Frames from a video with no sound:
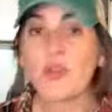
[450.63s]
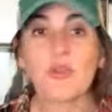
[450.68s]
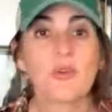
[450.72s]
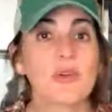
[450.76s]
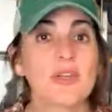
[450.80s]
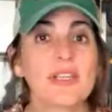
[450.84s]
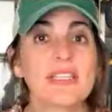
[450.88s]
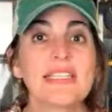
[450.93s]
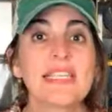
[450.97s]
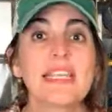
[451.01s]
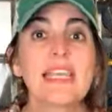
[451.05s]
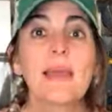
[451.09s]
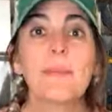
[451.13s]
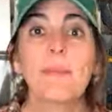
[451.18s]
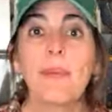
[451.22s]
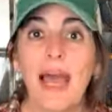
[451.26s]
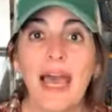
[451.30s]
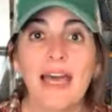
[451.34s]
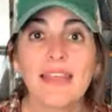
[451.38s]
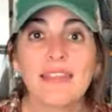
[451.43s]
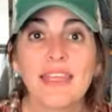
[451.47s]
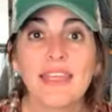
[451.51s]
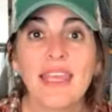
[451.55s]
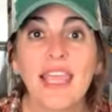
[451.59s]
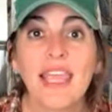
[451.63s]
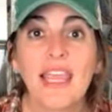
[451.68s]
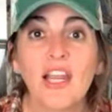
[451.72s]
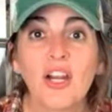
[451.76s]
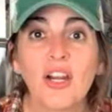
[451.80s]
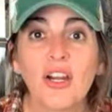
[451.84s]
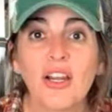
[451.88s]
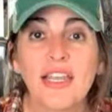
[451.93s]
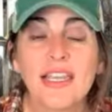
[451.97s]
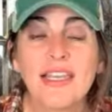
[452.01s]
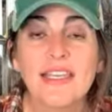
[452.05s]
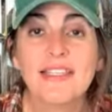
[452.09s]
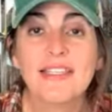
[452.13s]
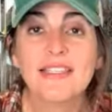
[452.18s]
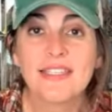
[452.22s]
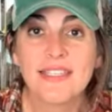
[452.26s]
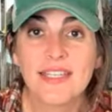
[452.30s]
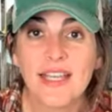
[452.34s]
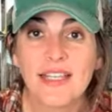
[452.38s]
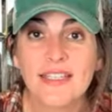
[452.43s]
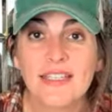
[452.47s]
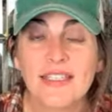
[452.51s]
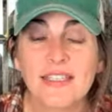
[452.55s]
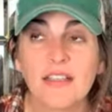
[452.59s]
there is the apothecary
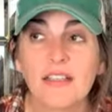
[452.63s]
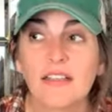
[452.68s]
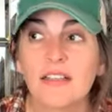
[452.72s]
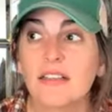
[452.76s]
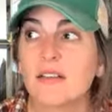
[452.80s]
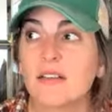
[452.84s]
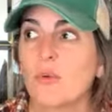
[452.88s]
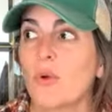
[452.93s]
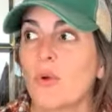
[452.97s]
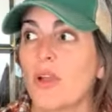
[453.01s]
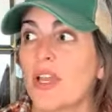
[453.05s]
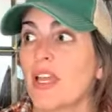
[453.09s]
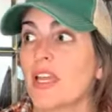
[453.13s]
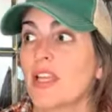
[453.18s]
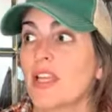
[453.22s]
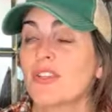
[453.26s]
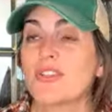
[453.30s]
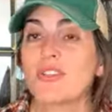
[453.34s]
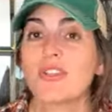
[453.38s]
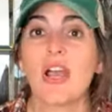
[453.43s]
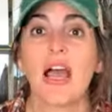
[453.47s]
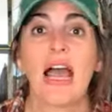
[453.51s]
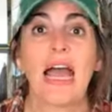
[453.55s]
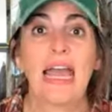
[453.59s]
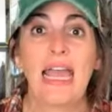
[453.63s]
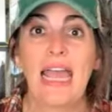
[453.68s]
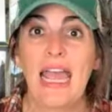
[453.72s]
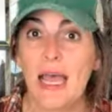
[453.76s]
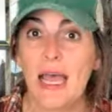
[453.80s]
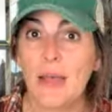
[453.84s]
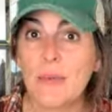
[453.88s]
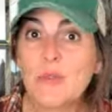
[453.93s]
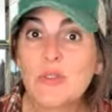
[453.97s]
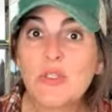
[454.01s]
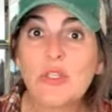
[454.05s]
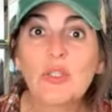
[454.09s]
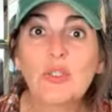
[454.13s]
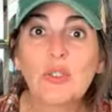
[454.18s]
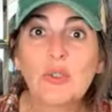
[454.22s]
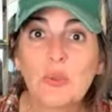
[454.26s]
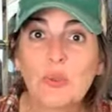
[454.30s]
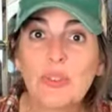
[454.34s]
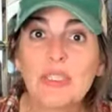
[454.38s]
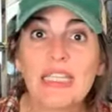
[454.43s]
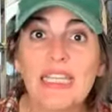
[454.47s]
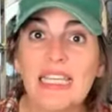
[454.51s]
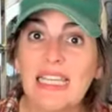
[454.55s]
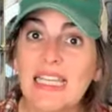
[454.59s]
stencil, which I
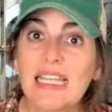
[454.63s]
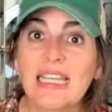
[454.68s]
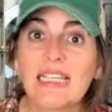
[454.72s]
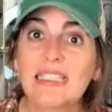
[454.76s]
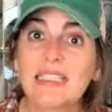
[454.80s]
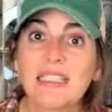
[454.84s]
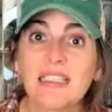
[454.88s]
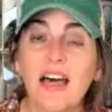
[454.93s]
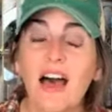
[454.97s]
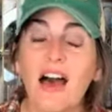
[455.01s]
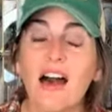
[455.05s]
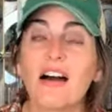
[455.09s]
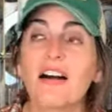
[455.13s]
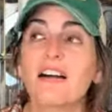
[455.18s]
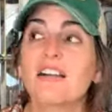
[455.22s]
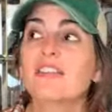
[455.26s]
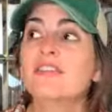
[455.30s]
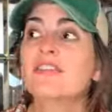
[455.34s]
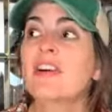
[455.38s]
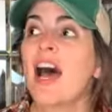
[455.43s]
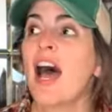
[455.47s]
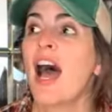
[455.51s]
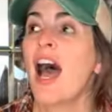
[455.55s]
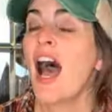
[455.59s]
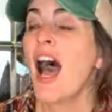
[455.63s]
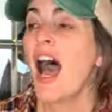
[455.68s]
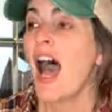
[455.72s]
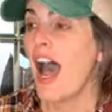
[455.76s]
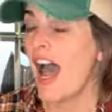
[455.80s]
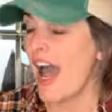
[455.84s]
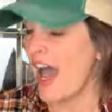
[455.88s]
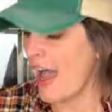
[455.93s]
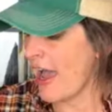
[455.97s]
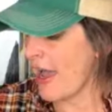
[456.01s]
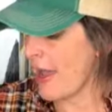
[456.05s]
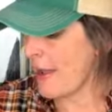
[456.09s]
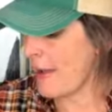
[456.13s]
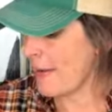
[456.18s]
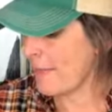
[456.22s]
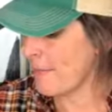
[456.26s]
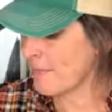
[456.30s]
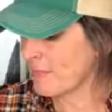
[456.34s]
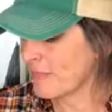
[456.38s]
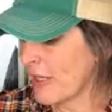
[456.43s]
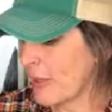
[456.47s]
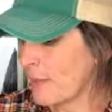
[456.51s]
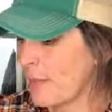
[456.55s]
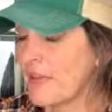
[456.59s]
absolutely love.
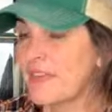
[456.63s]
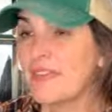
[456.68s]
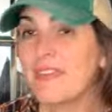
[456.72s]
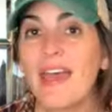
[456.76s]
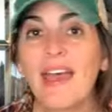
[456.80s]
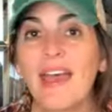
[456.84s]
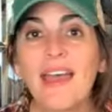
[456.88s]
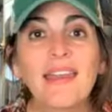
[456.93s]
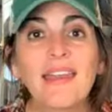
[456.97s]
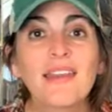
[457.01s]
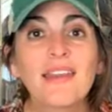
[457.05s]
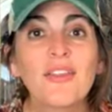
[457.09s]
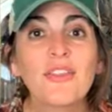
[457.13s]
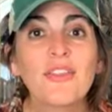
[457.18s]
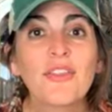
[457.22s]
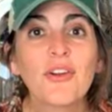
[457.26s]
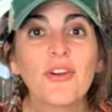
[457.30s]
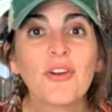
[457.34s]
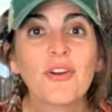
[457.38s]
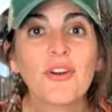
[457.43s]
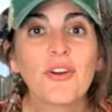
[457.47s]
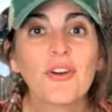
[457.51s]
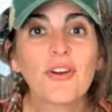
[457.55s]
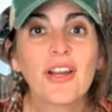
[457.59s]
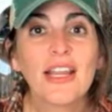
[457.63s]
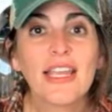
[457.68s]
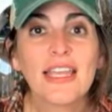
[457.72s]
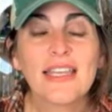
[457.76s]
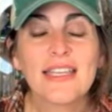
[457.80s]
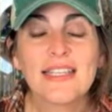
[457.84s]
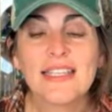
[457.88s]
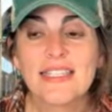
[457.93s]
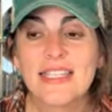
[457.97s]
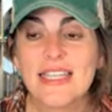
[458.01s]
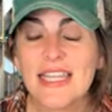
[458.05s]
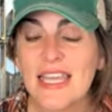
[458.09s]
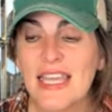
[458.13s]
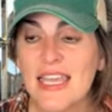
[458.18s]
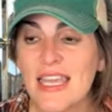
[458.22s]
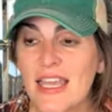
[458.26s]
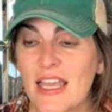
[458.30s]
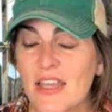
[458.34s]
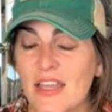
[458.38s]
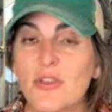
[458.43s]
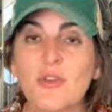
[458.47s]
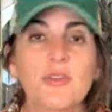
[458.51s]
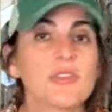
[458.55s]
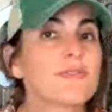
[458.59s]
Um, but then there is the
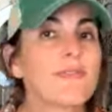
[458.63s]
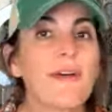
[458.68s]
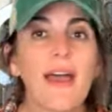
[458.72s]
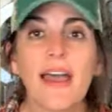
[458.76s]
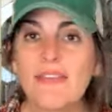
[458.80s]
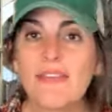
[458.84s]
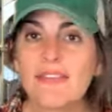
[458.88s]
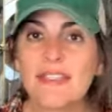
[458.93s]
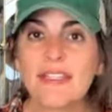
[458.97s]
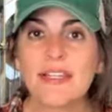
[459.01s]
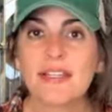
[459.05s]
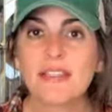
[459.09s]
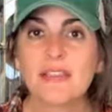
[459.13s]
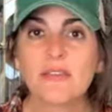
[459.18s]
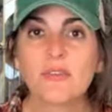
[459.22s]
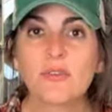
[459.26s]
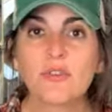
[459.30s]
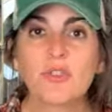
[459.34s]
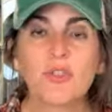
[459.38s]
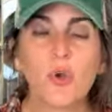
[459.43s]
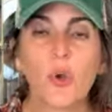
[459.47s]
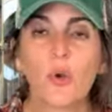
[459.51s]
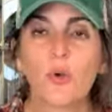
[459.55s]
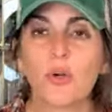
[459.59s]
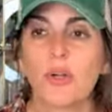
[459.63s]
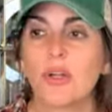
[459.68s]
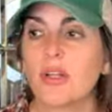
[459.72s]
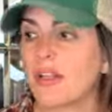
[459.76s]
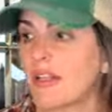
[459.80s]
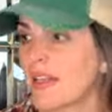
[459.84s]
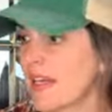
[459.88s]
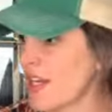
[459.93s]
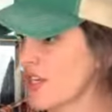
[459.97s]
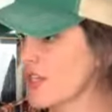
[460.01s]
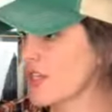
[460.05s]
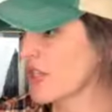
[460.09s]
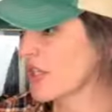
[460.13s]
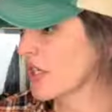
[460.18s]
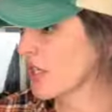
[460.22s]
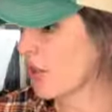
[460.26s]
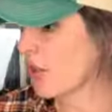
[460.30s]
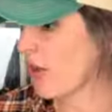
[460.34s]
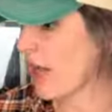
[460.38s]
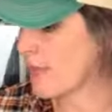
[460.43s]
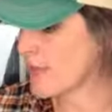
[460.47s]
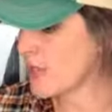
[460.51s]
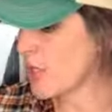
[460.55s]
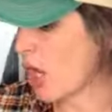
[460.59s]
there's five stencils total, and I should have
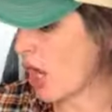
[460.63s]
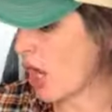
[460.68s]
grabbed